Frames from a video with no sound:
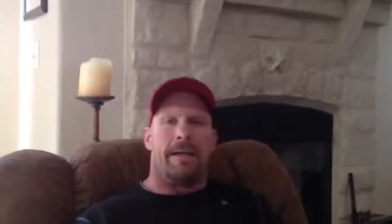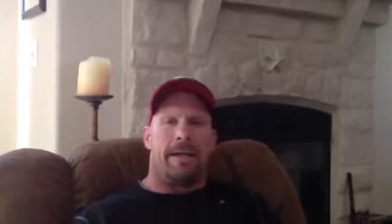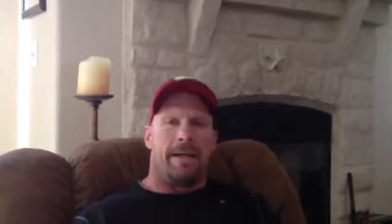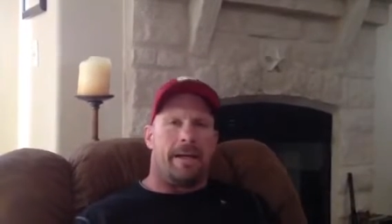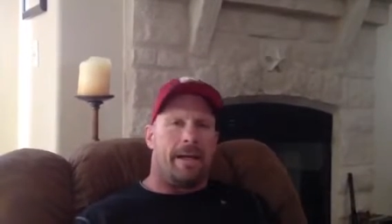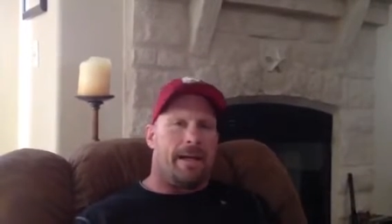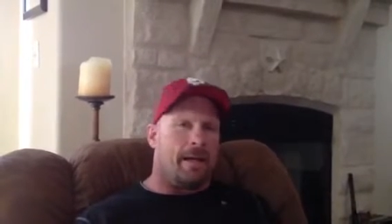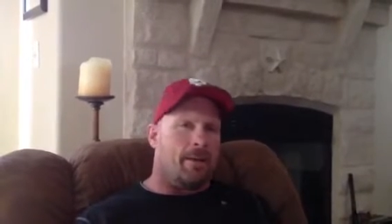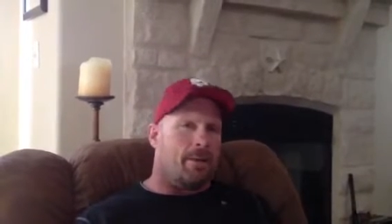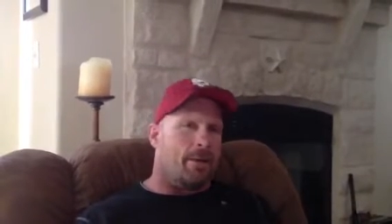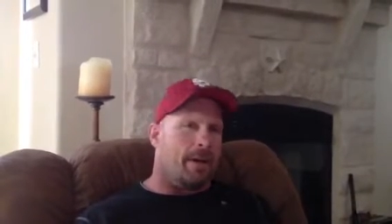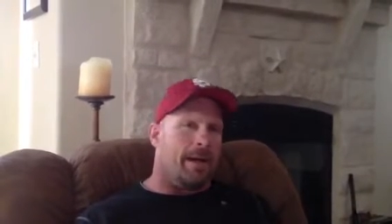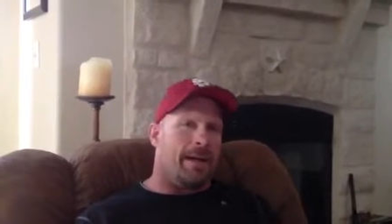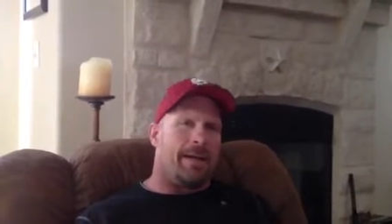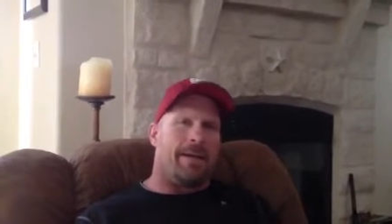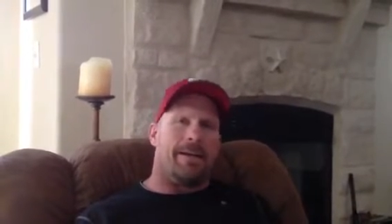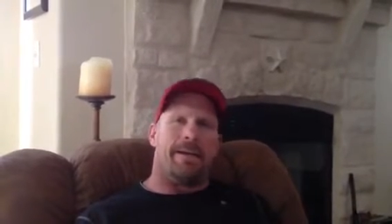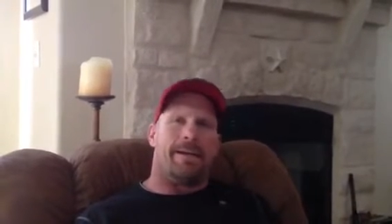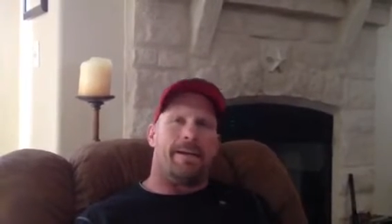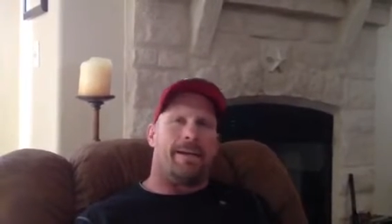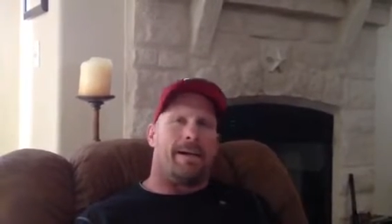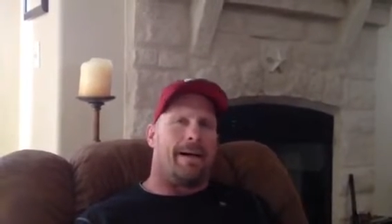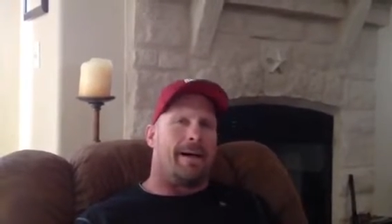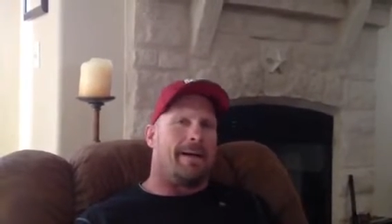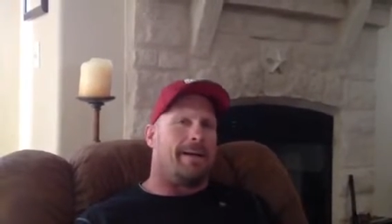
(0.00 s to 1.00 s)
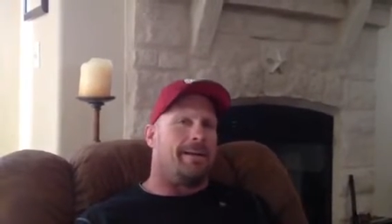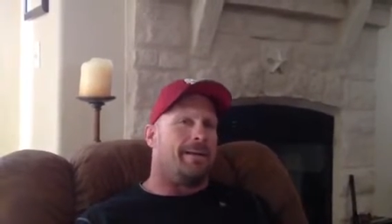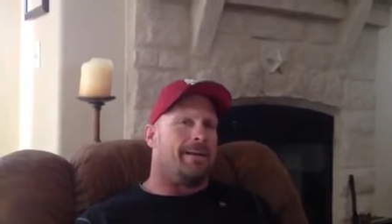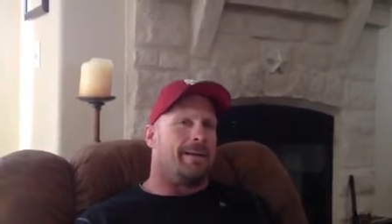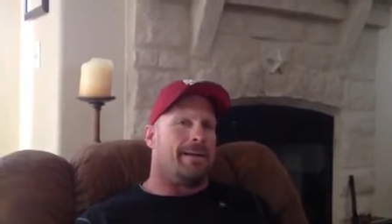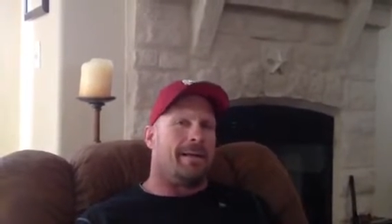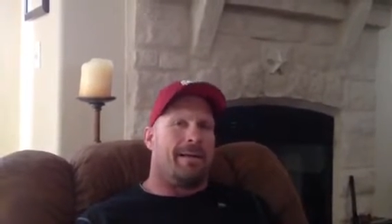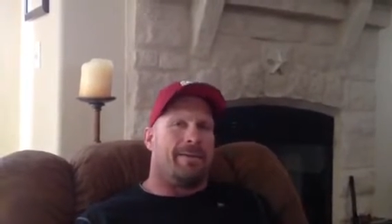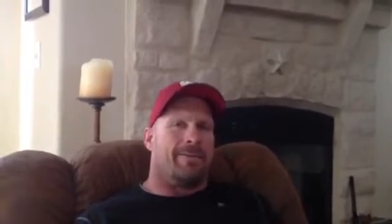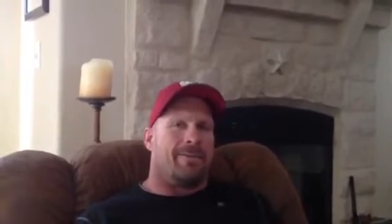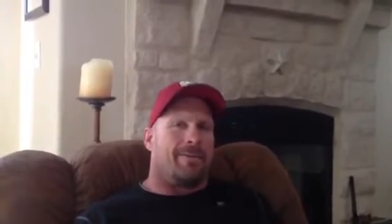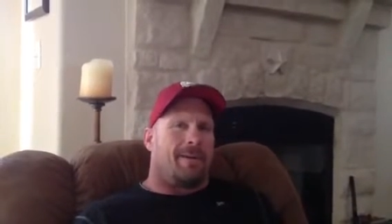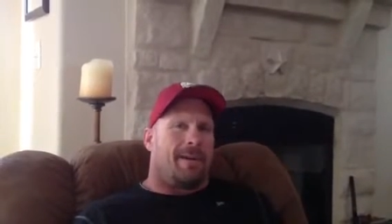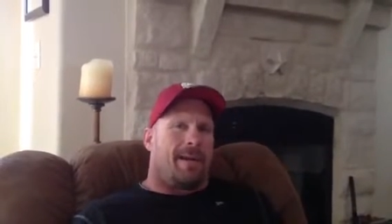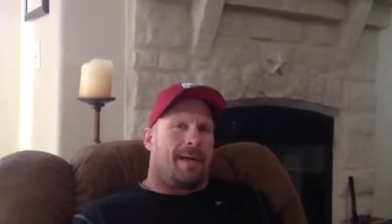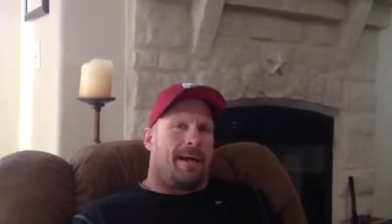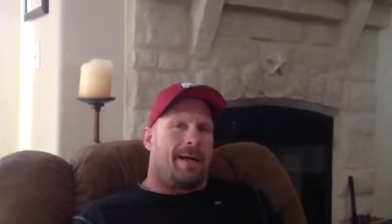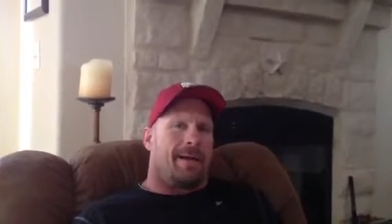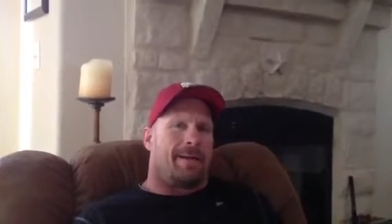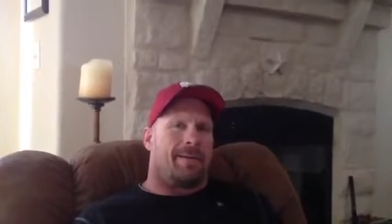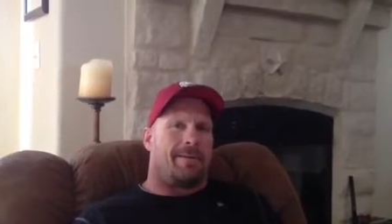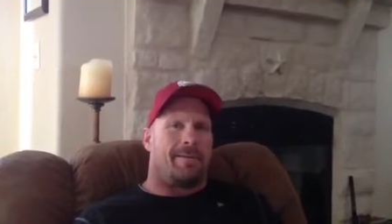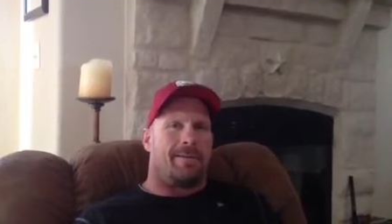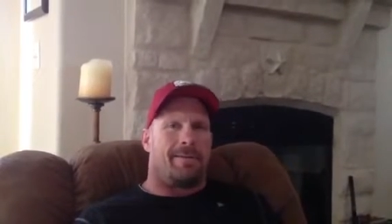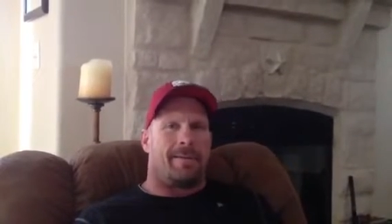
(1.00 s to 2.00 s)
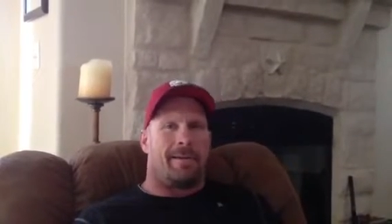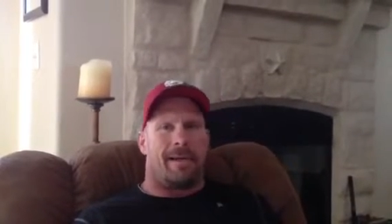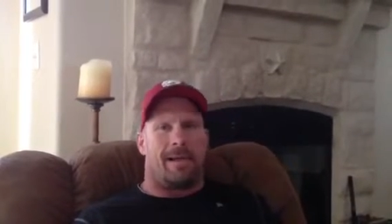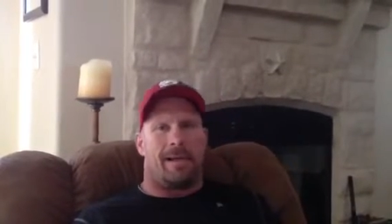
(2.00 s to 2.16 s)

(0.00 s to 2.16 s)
Anyway, I just love clocks.